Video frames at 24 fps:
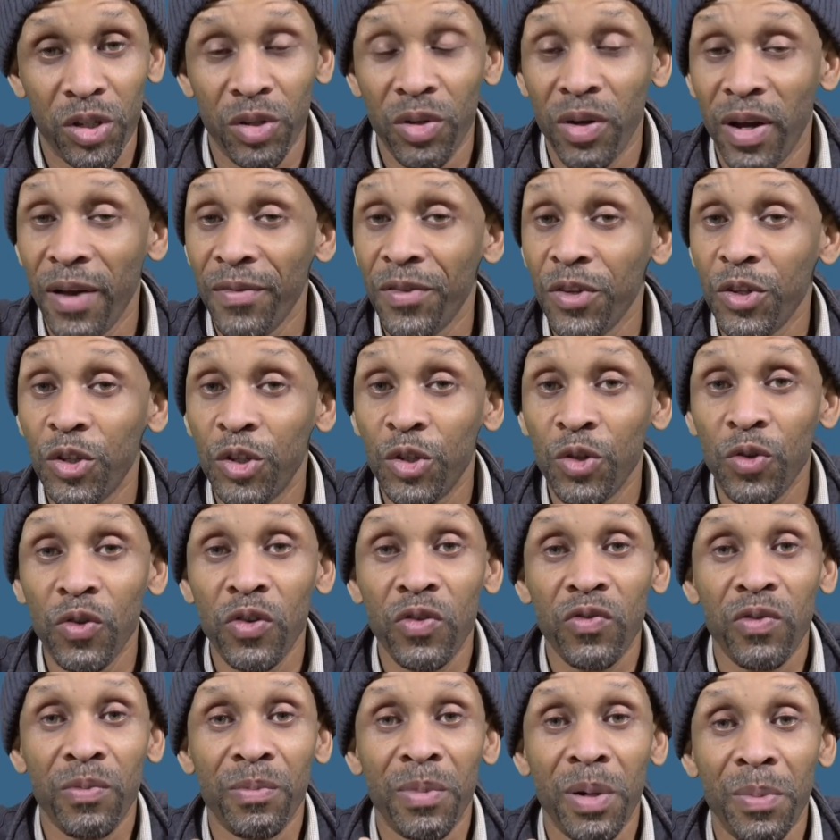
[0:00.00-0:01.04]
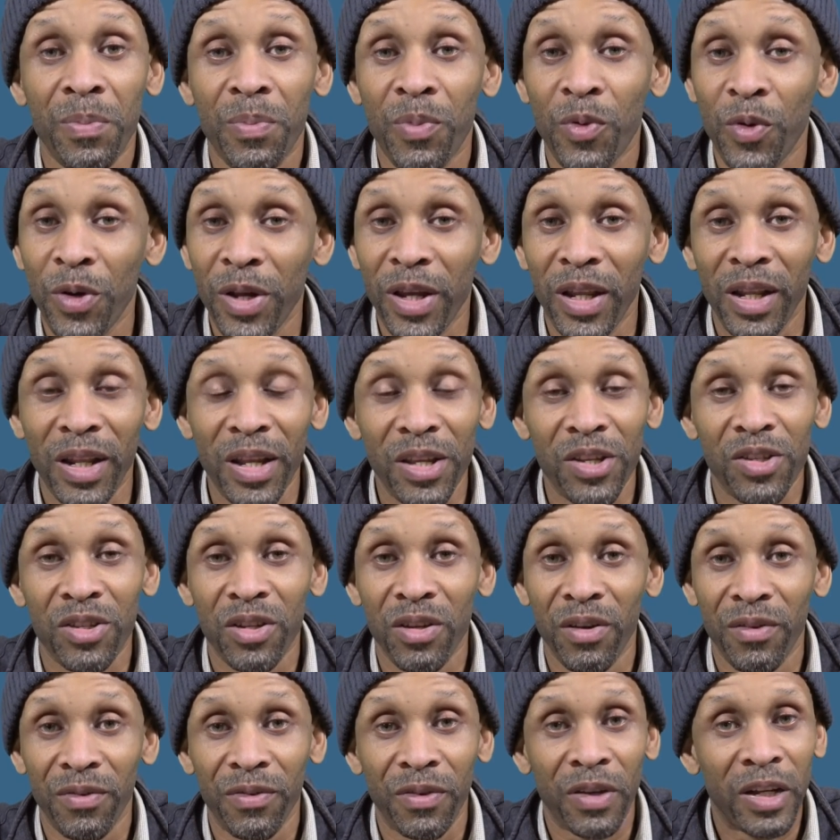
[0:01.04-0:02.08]
You don't have to choose from a pre-list
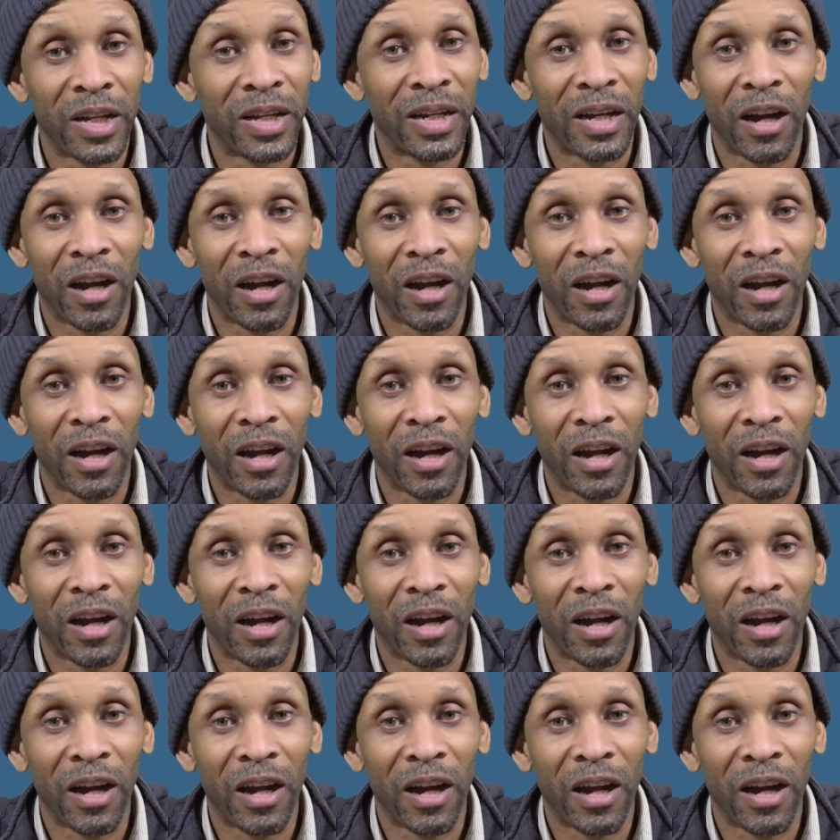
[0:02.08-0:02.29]
of